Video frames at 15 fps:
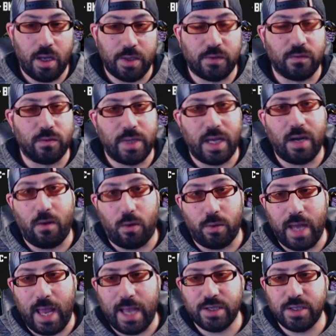through their own
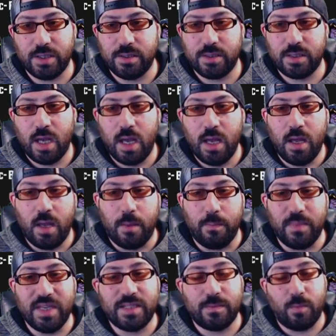actions.
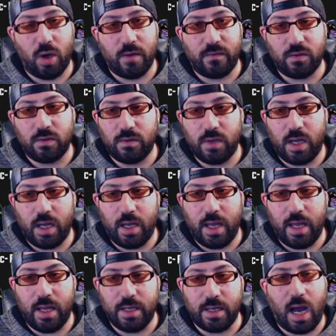Ms. Marvel
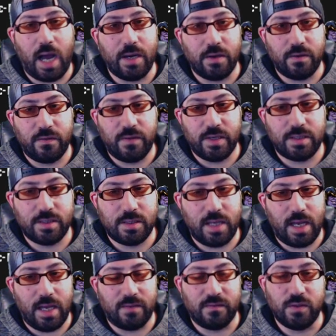and Iron Fist
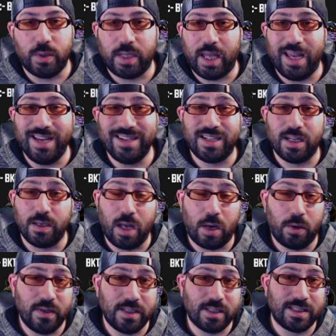and Luke Cage can not
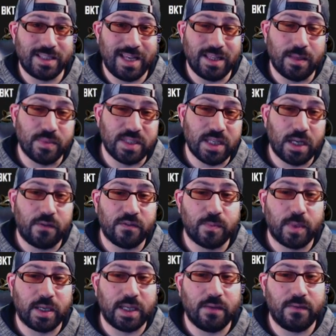only sustain themselves,
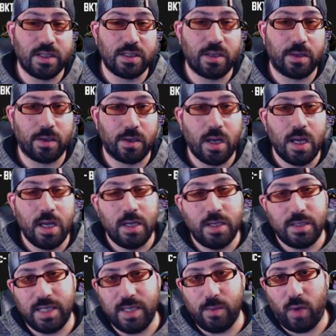but give each other
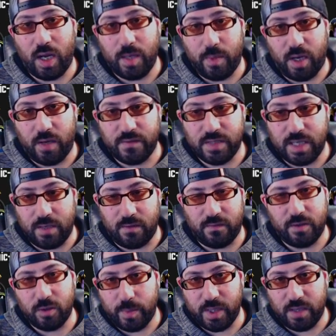team-wide buffs and a
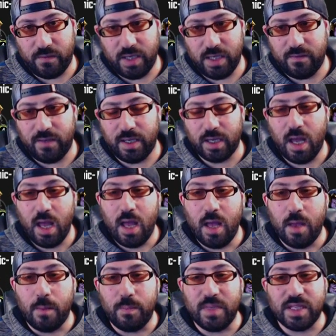little bit of healing.
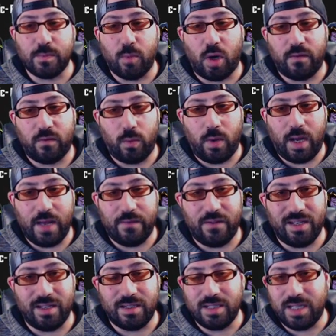Ms. Marvel will have an
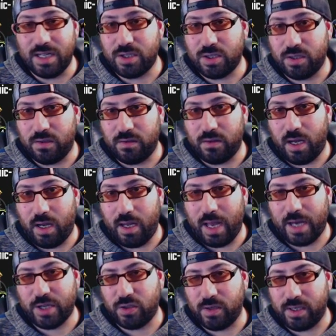additional
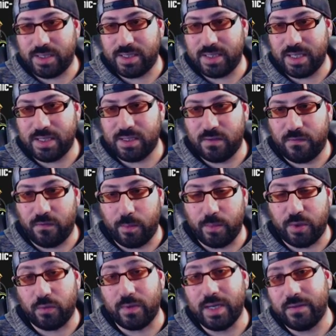extra assist from
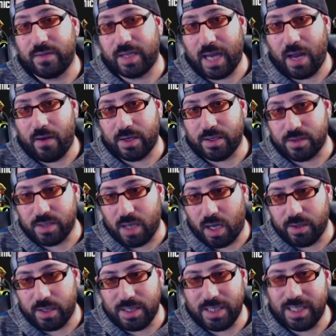3 of the characters on
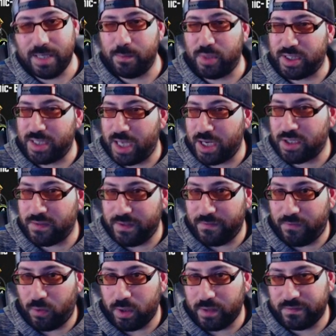the team, potentially
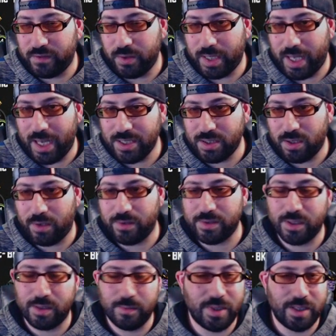4 if Luke Cage calls
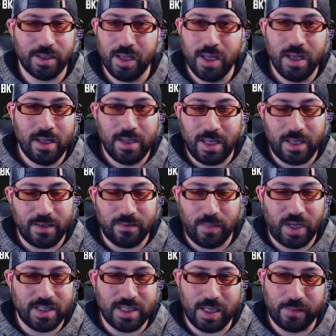her, but by
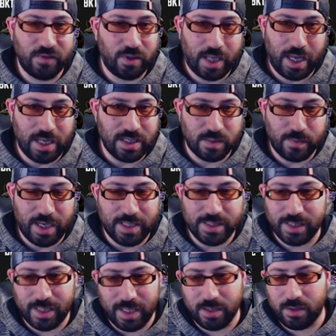the time Luke Cage is
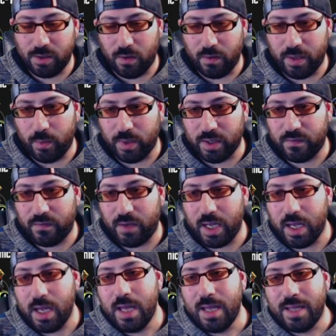basicking, you're already won the fight.
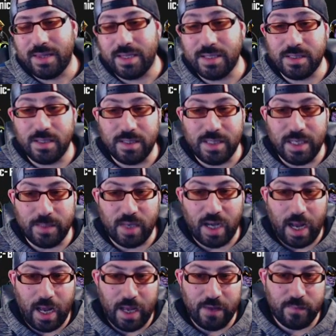This is the team that
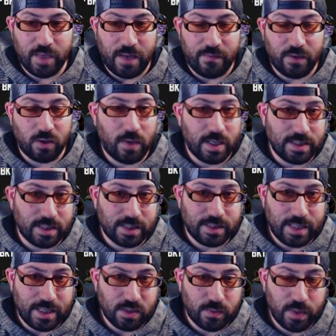I've been having great
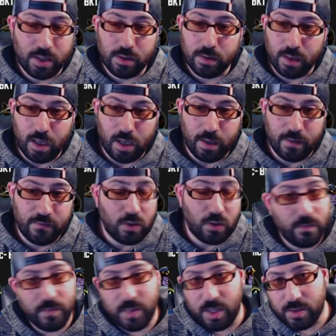success with. If
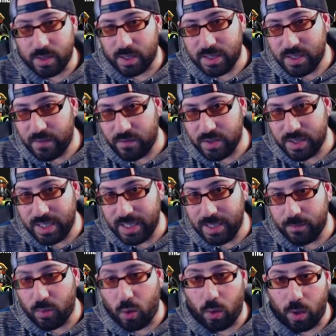been using a different
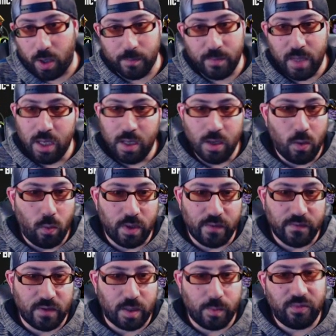team or one of
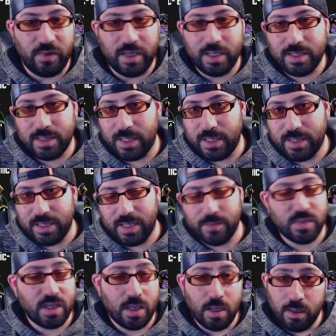the completed city
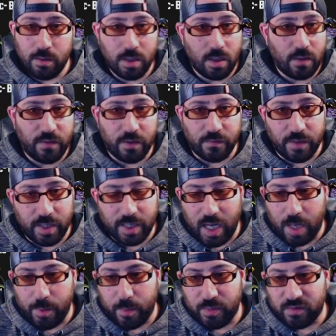teams, you know, feel free to
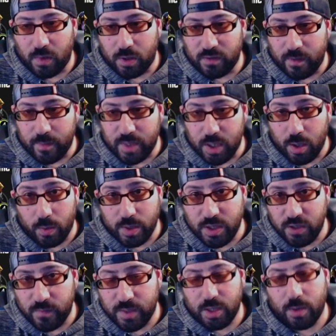comment below, let me know what
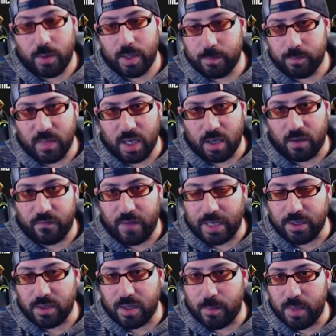you've been doing, and I'll
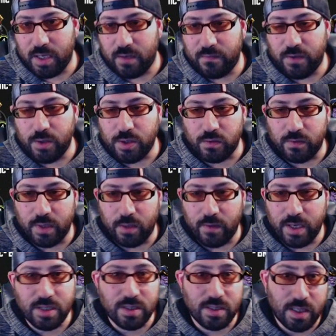factor them in future
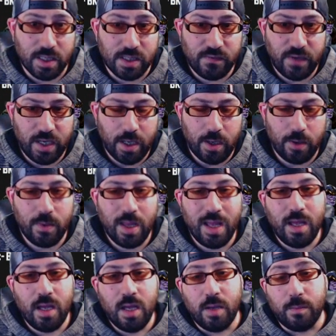iterations of this video.
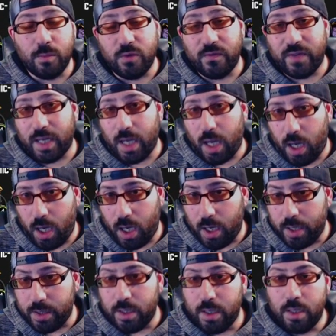Moving
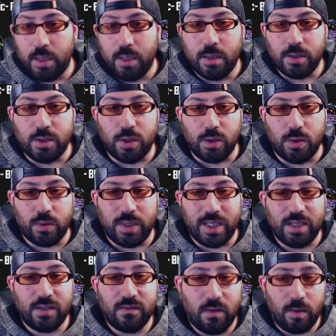on to the
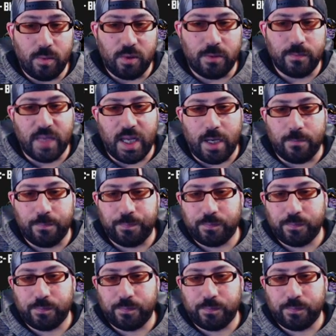global. Now,